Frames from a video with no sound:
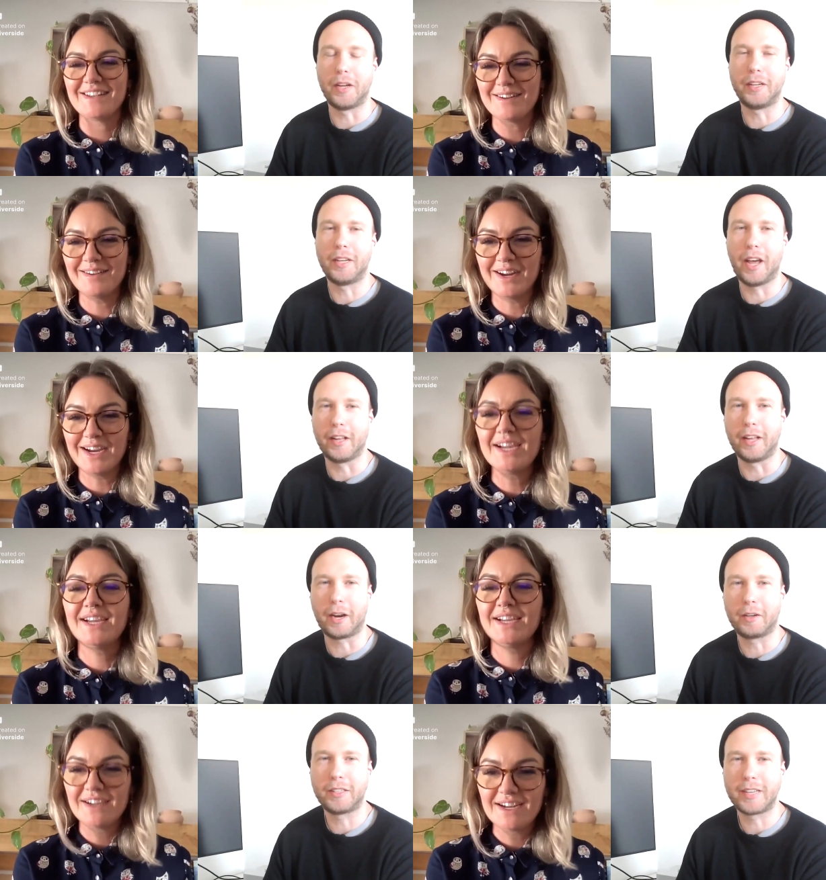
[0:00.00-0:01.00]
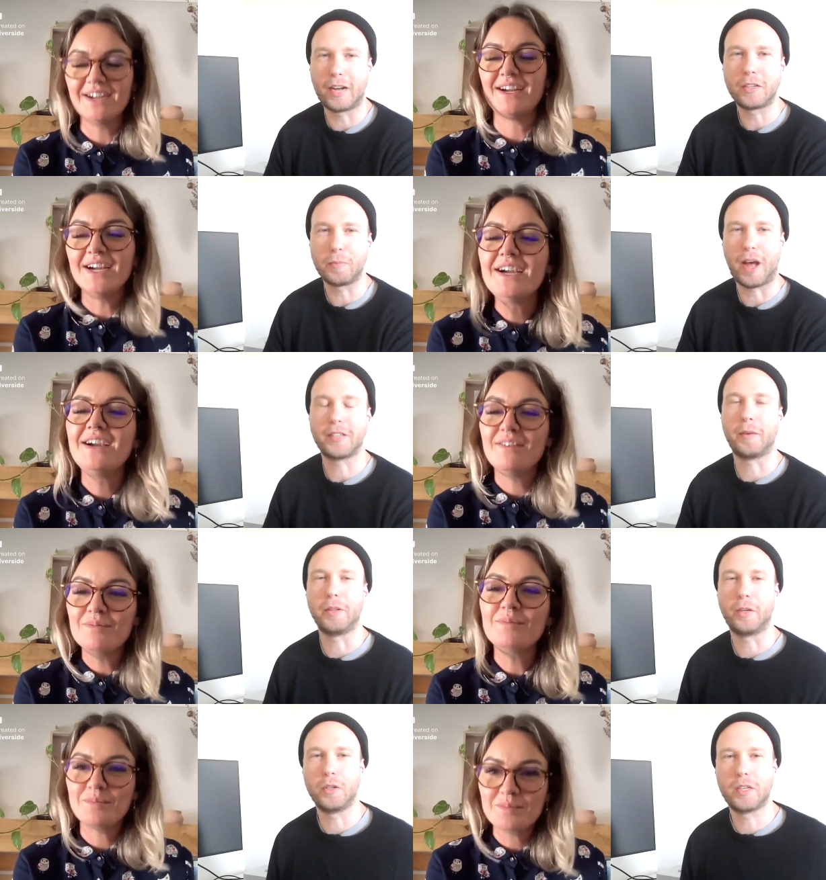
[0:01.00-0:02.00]
Speaker 1: but yeah, like tell us about
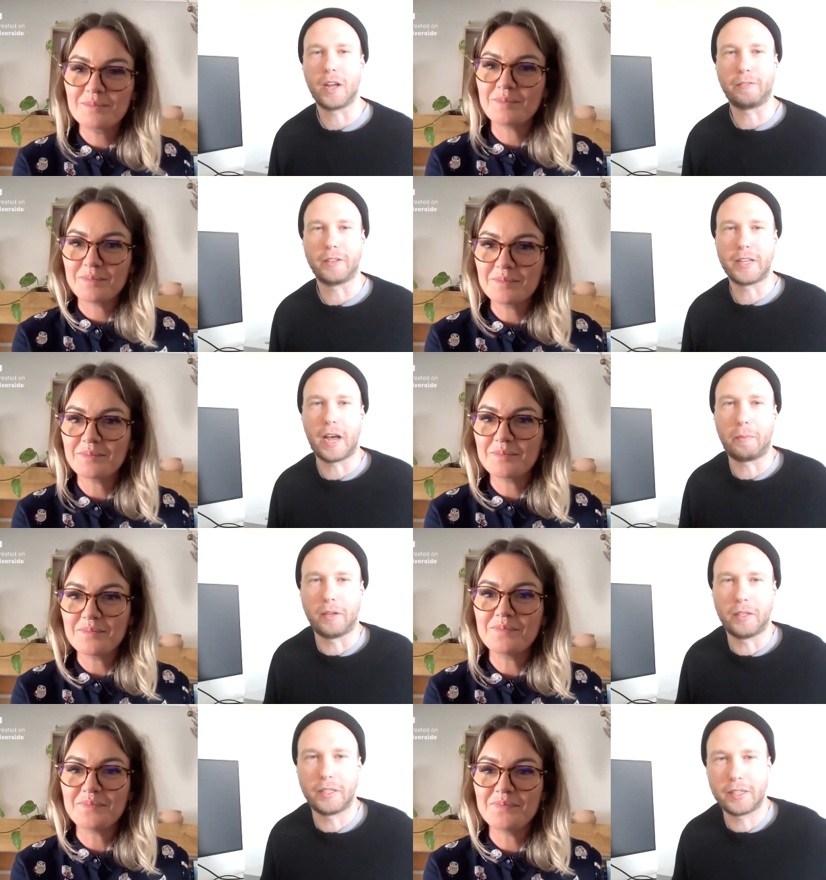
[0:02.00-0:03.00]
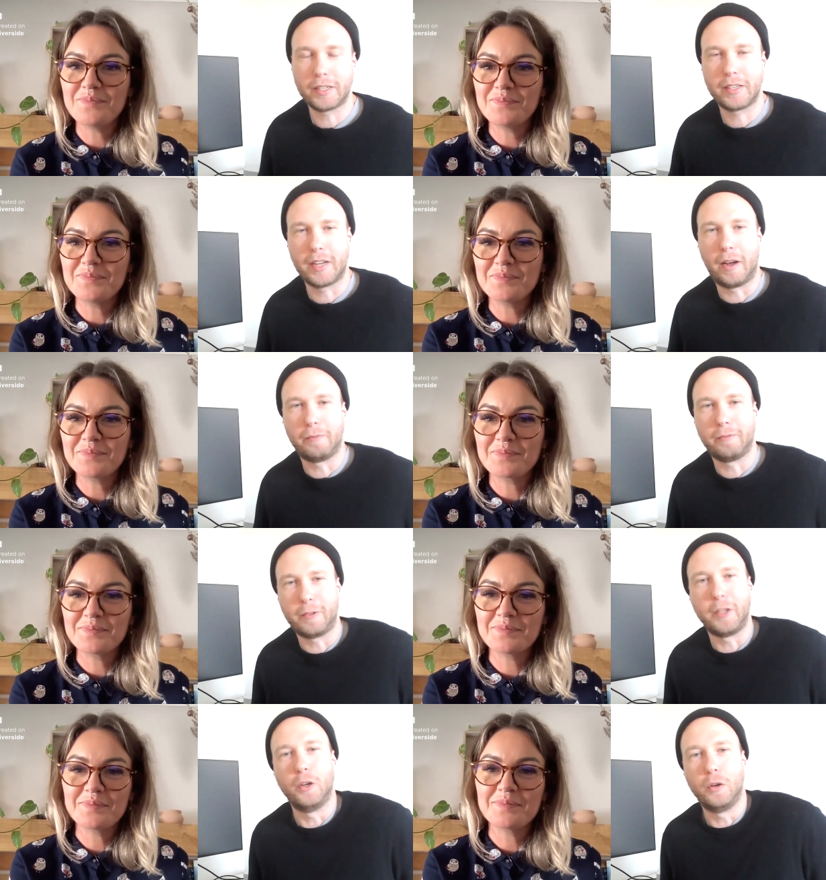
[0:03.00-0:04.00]
some of the good stuff that's happened,
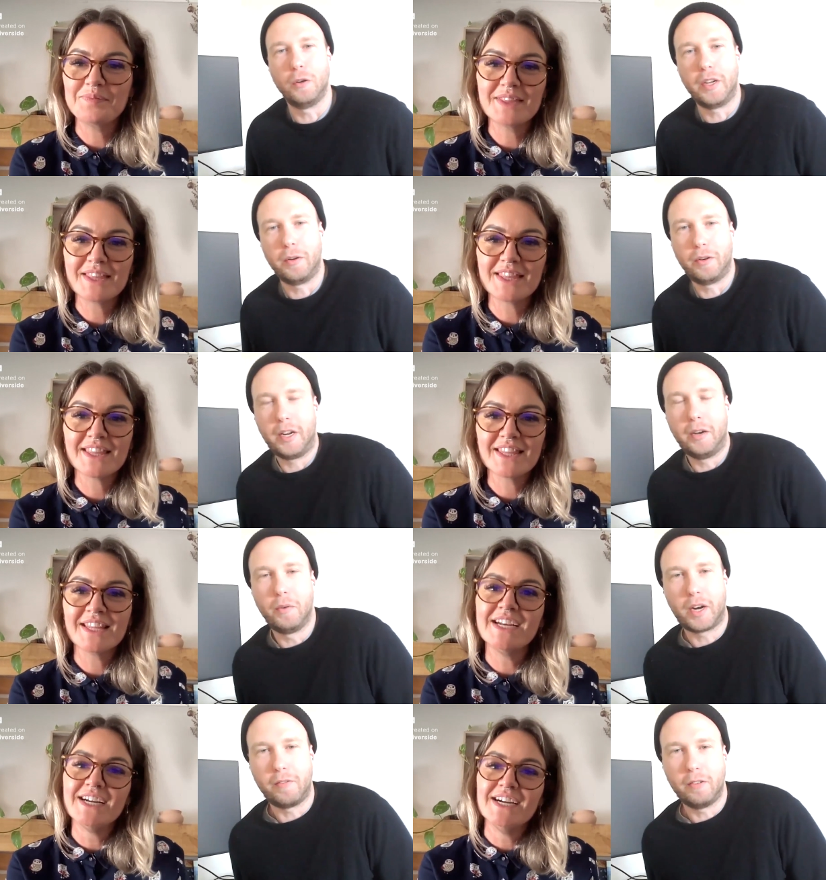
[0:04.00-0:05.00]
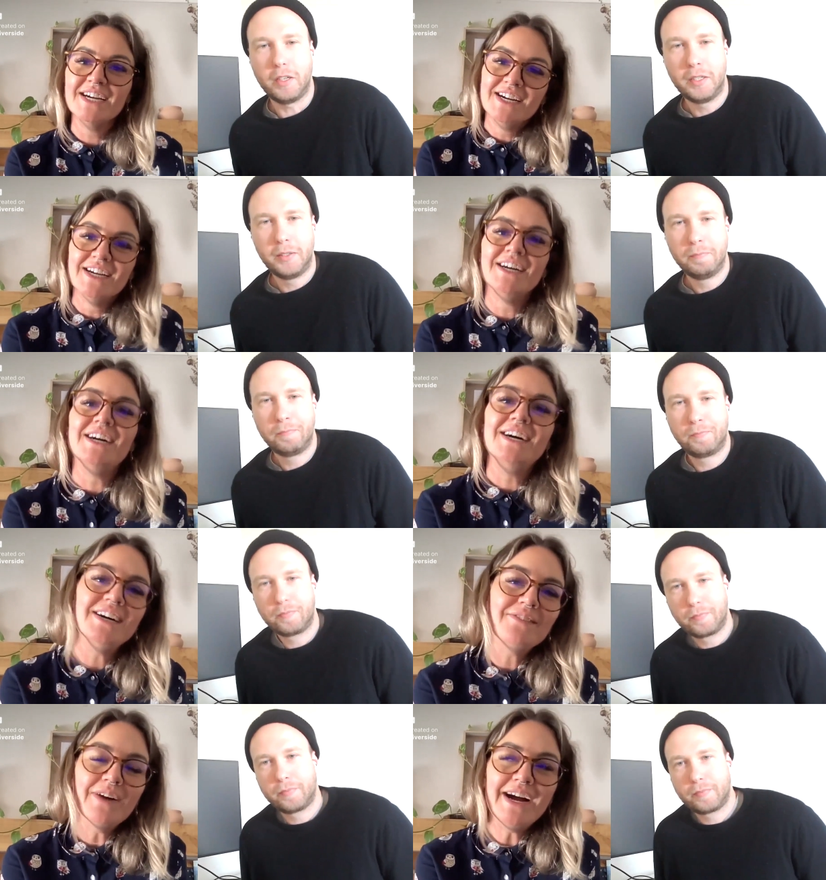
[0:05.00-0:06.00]
um, for you in, in recovery.
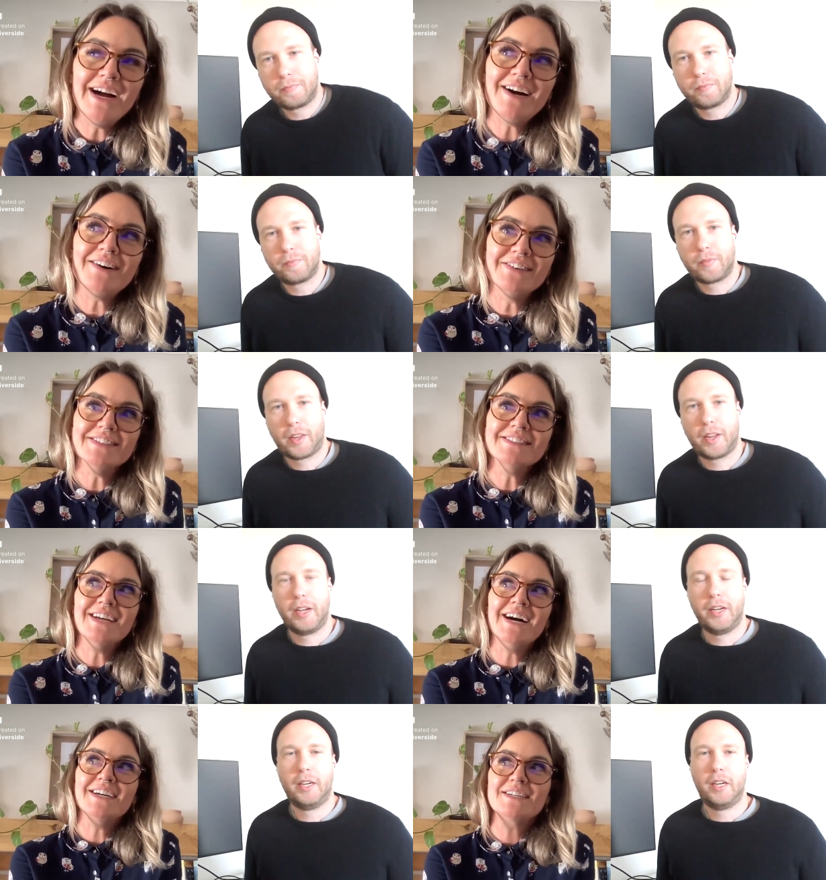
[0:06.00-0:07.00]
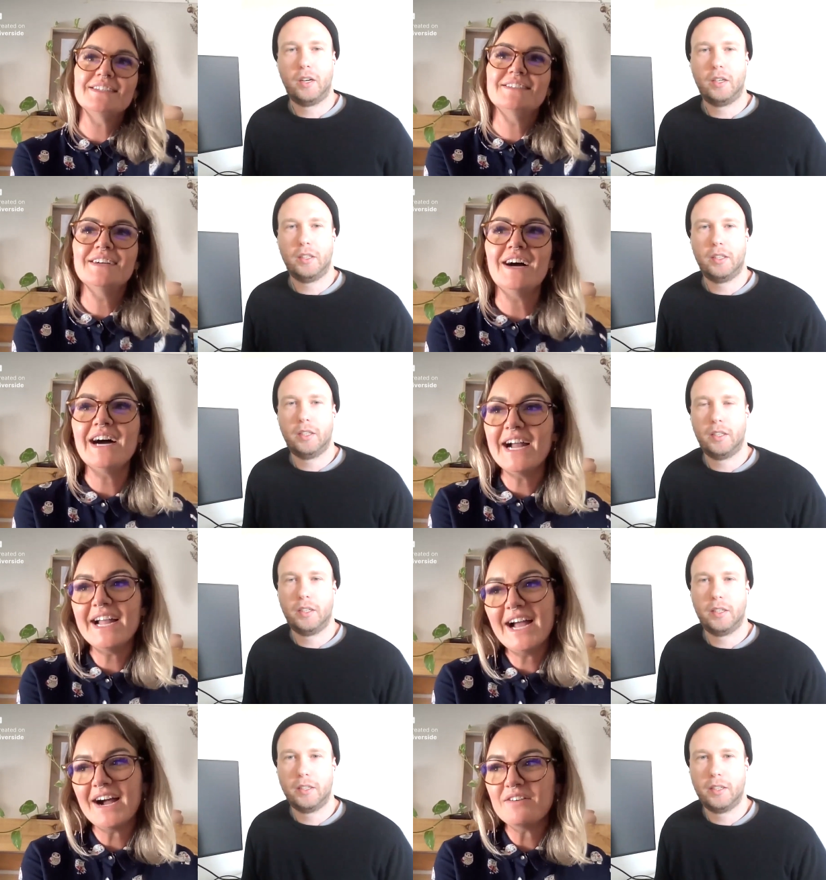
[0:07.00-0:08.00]
Speaker 2: Wow. Like I
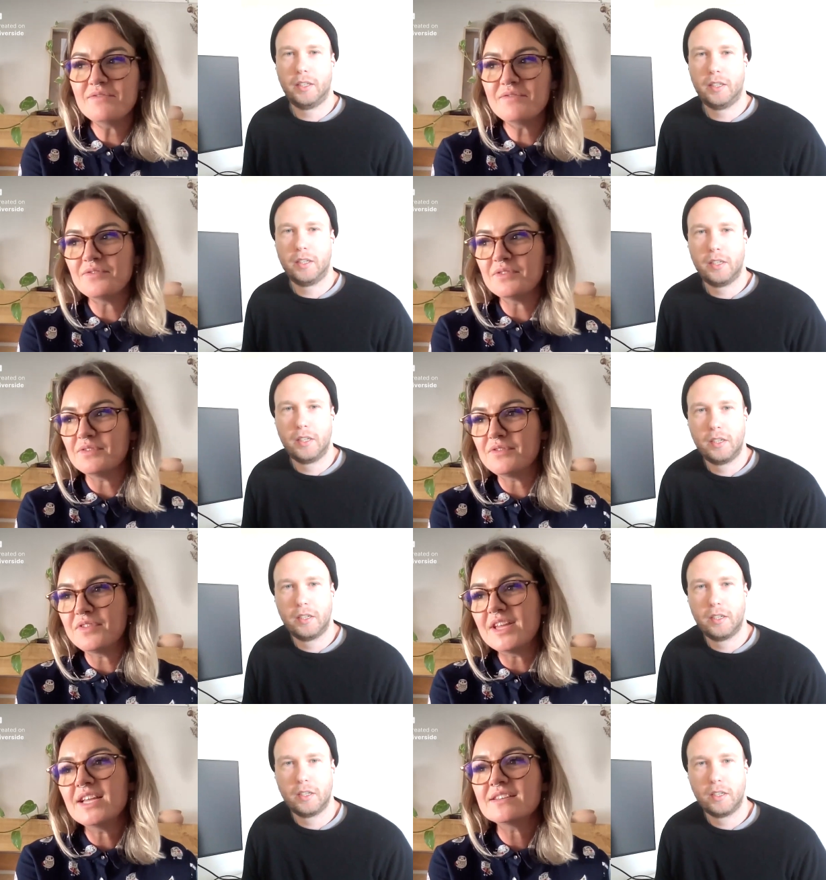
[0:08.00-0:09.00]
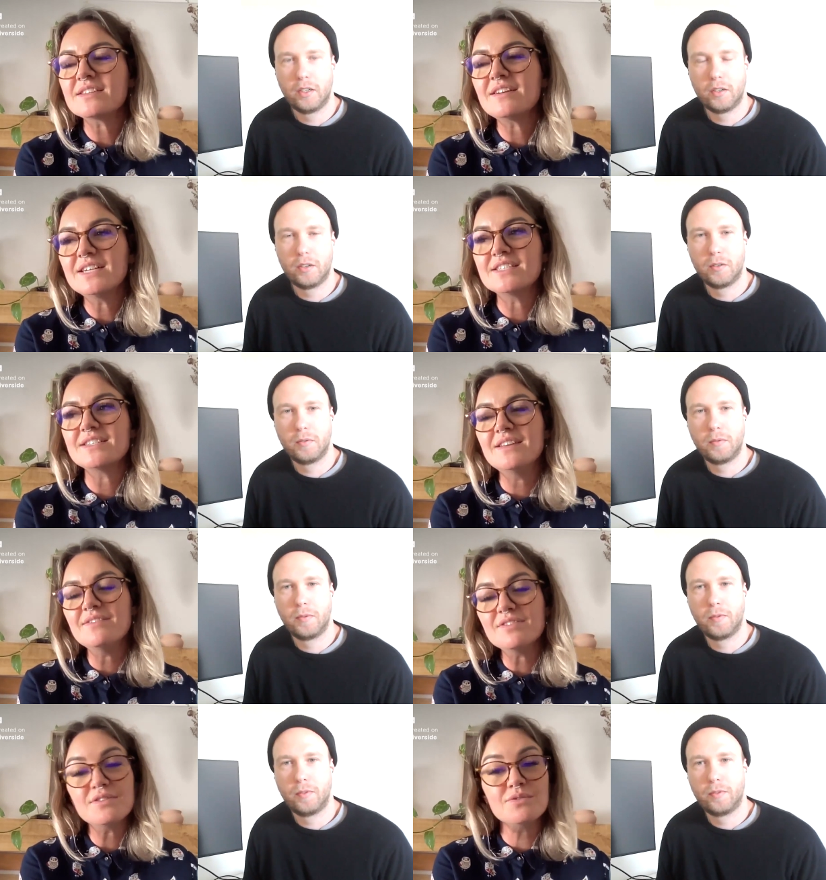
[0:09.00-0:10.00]
have things that I just
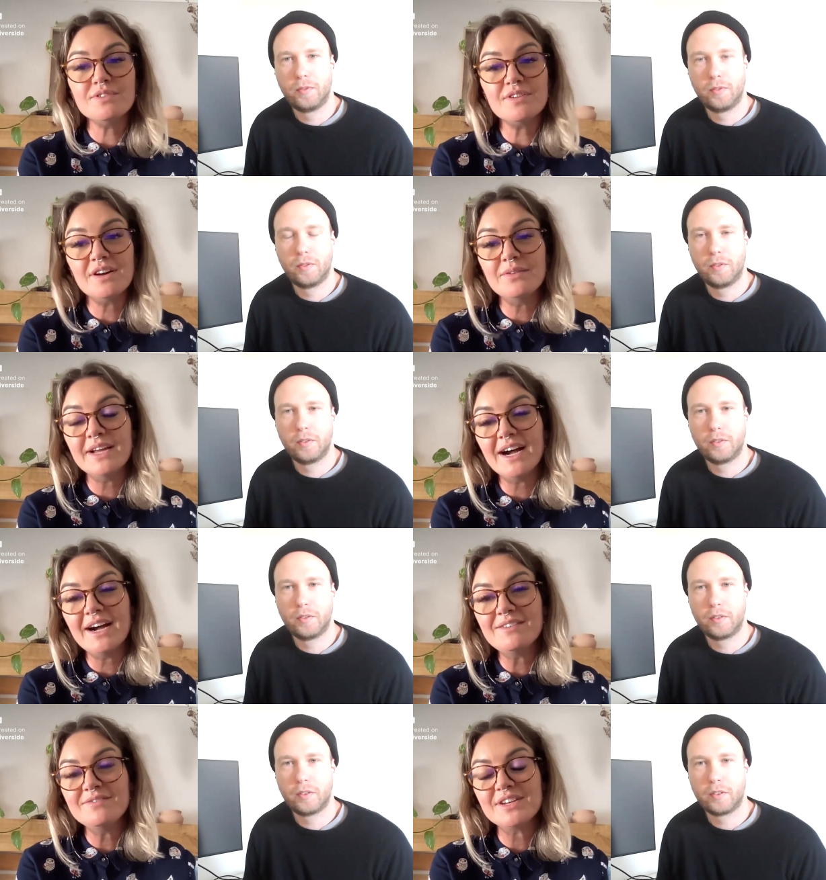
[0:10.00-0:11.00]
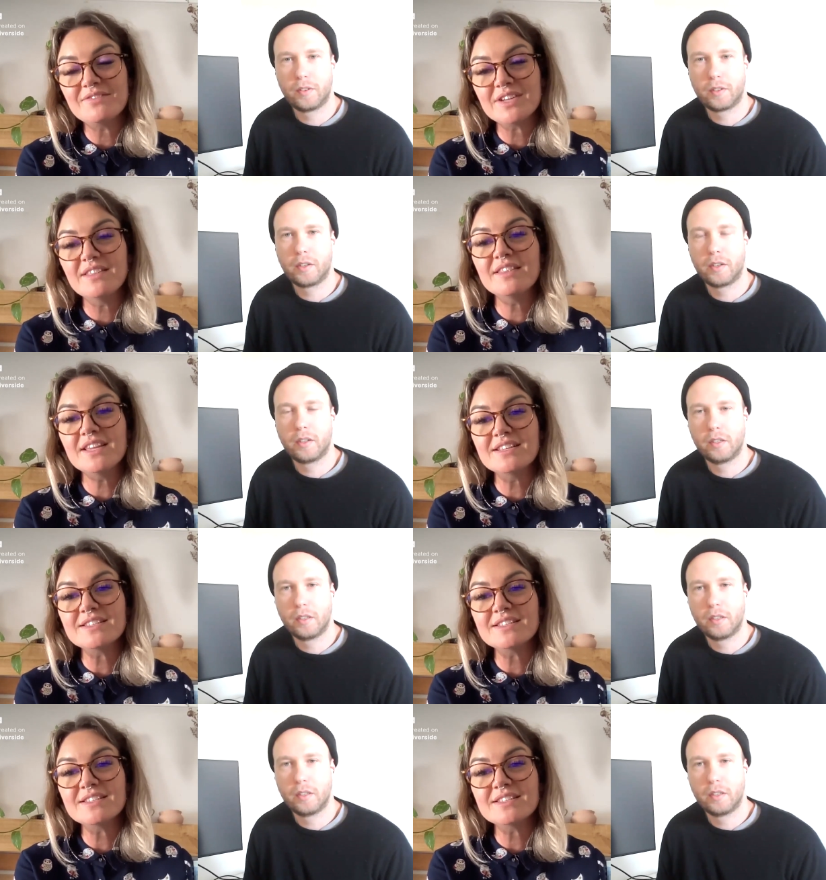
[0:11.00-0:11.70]
never thought that I would have. And I've done things